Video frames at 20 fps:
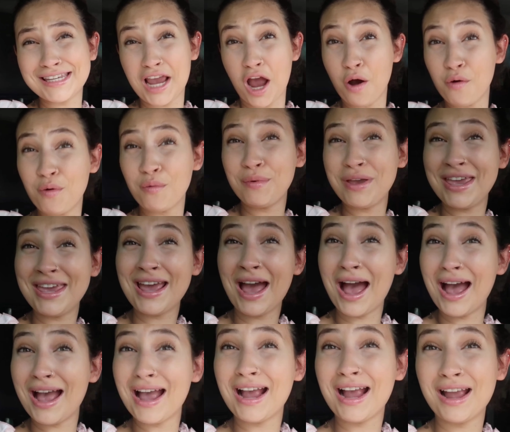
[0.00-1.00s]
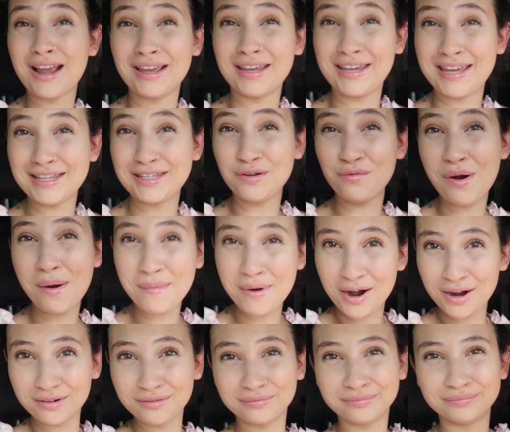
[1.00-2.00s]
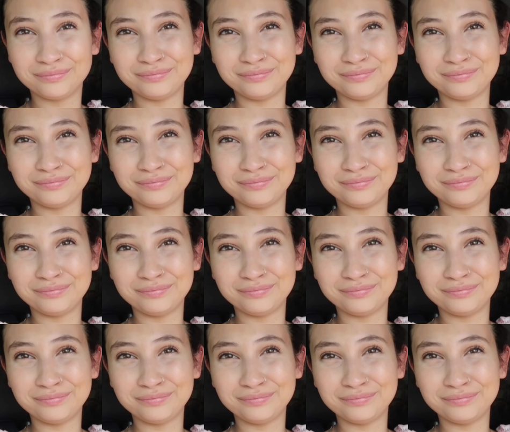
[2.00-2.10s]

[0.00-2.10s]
see y'all when we get to Walmart.